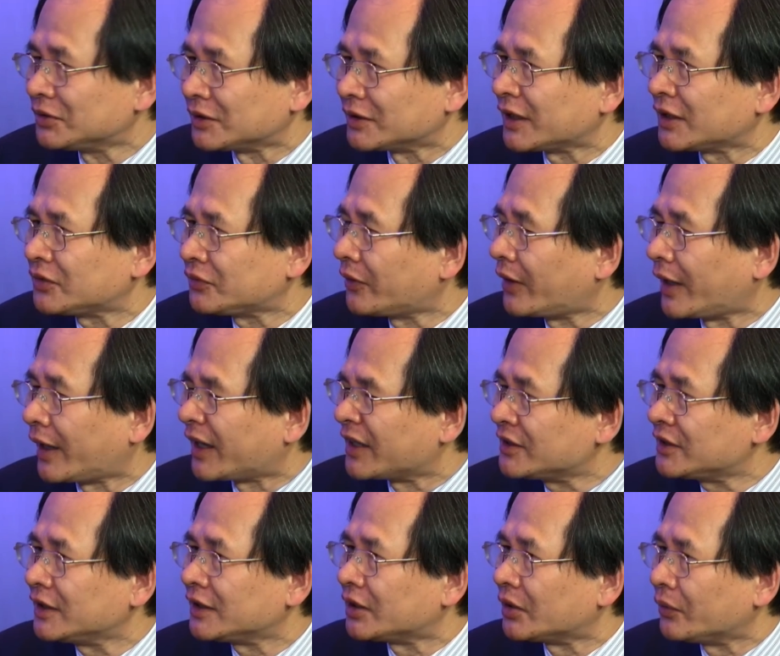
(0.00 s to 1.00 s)
So that's why
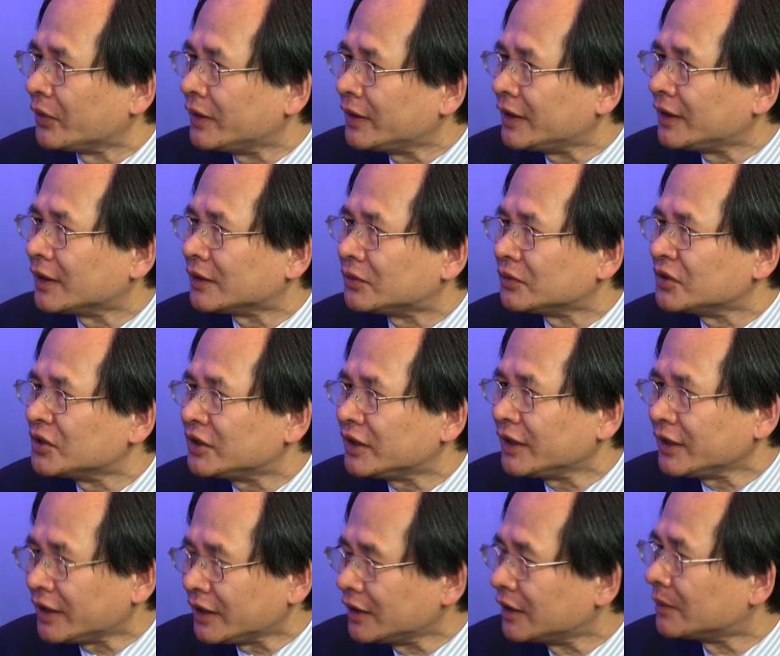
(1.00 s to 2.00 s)
I think we need to
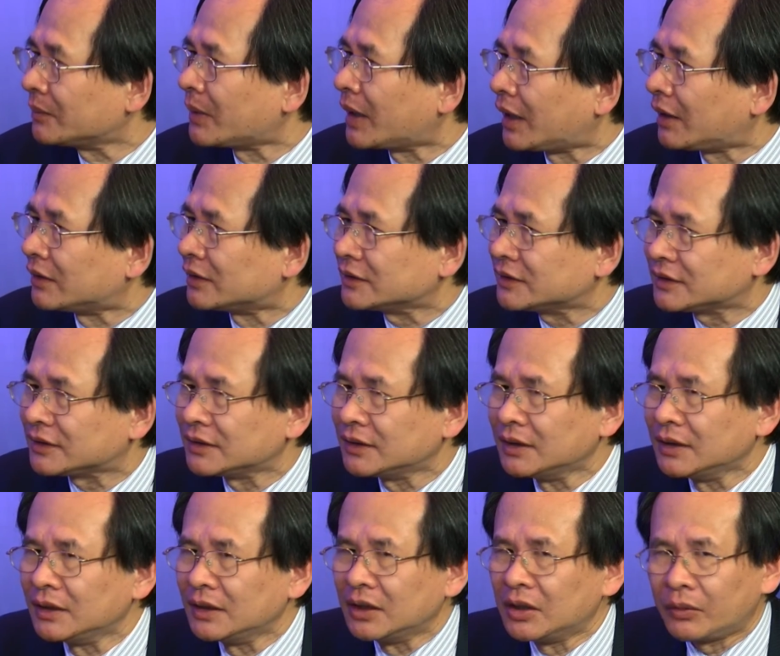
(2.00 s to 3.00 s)
thinking about
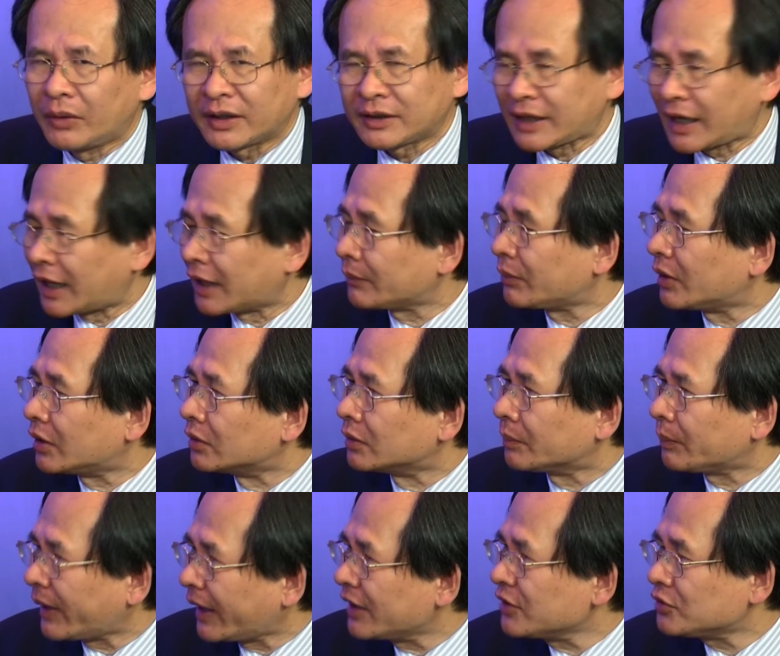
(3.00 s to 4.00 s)
what type
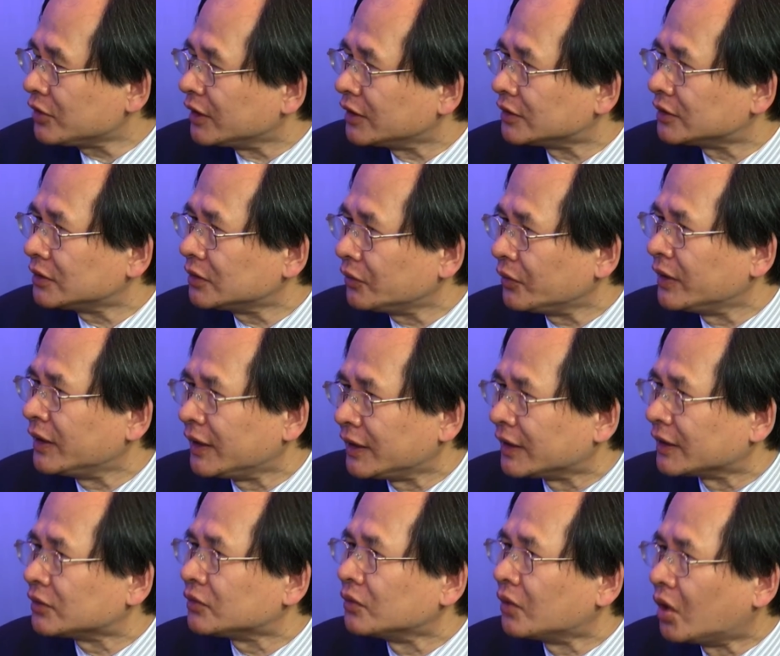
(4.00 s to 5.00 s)
of patients we need
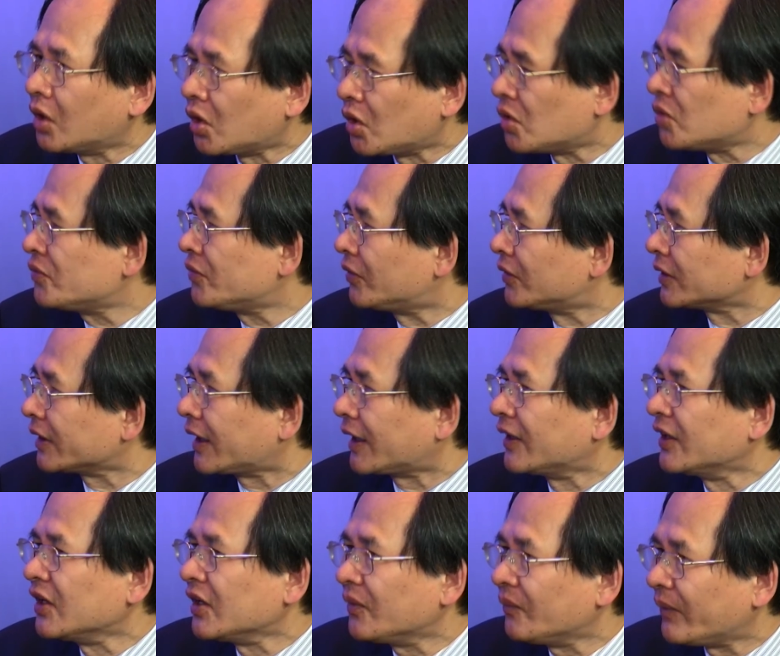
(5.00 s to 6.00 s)
to offer
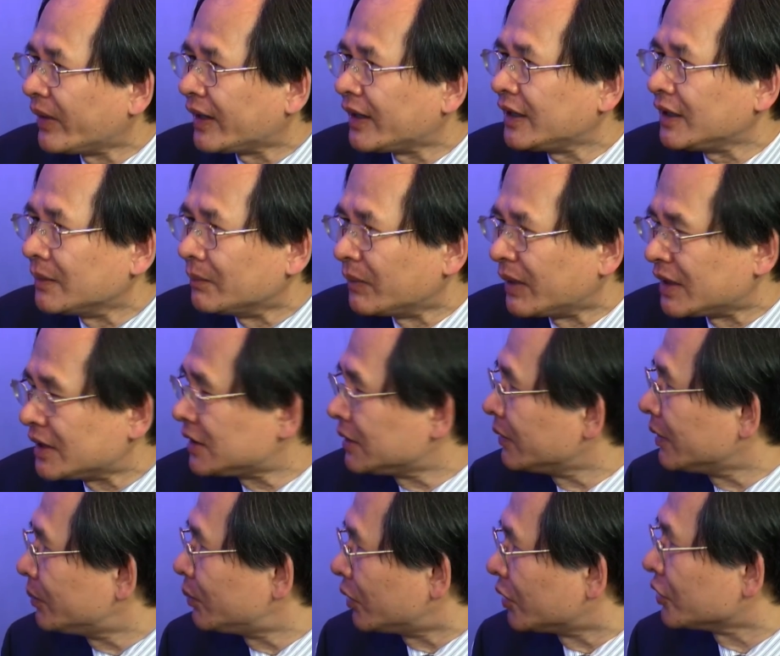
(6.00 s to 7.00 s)
very
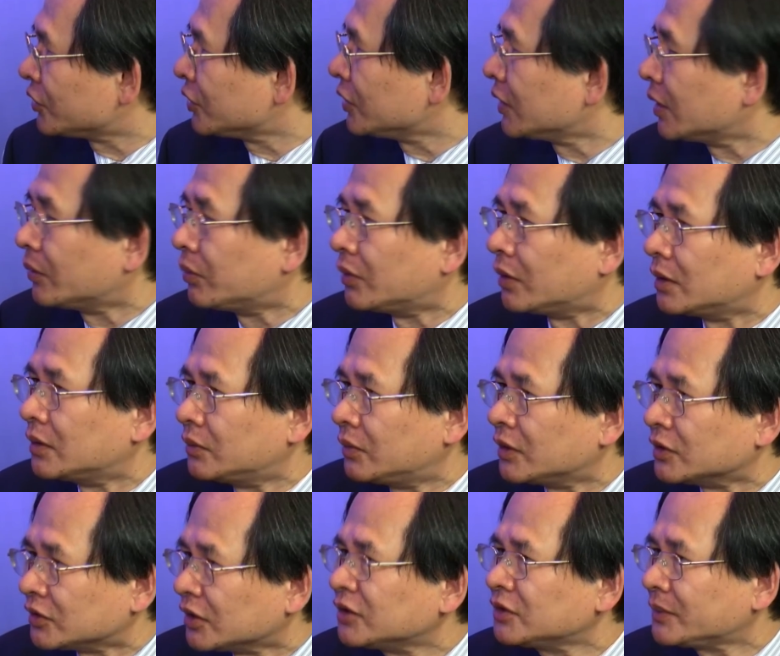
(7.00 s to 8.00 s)
invasive procedure
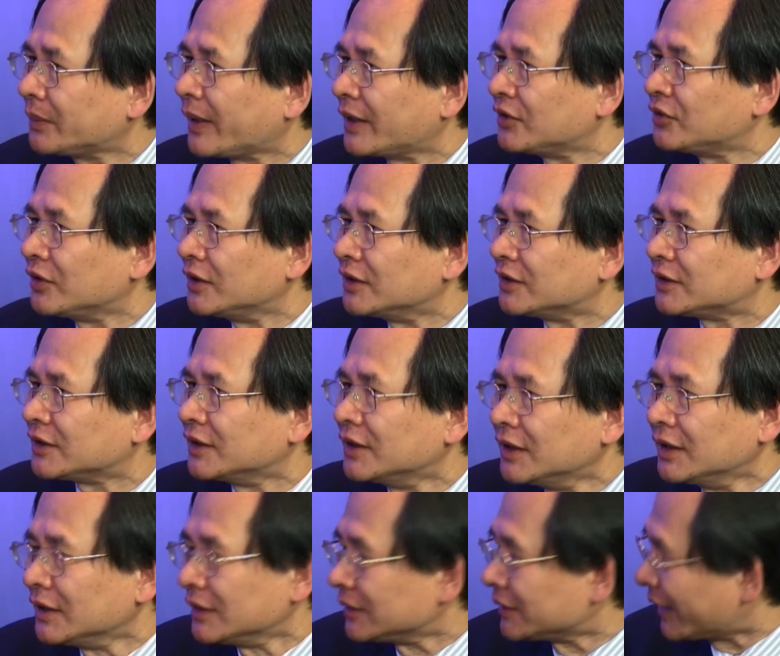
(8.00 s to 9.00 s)
for those patients,
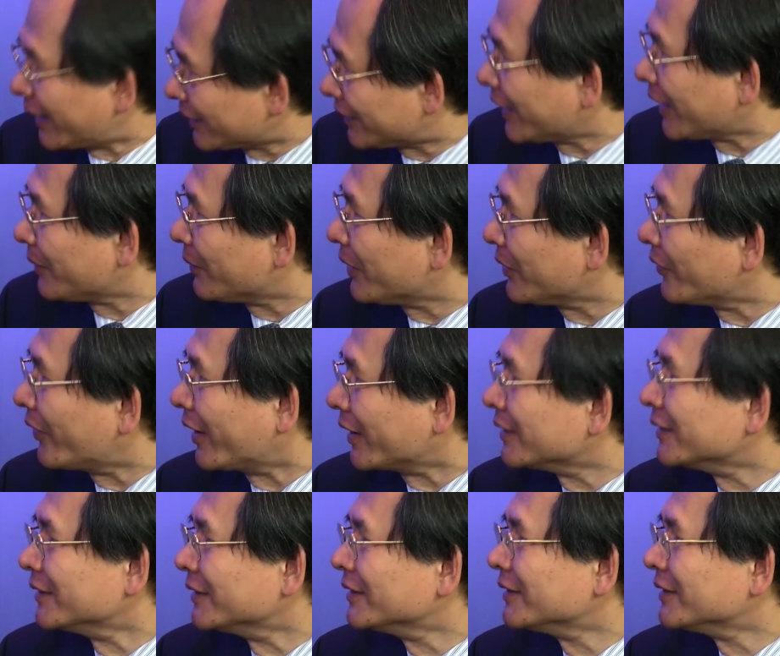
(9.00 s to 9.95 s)
not everyone.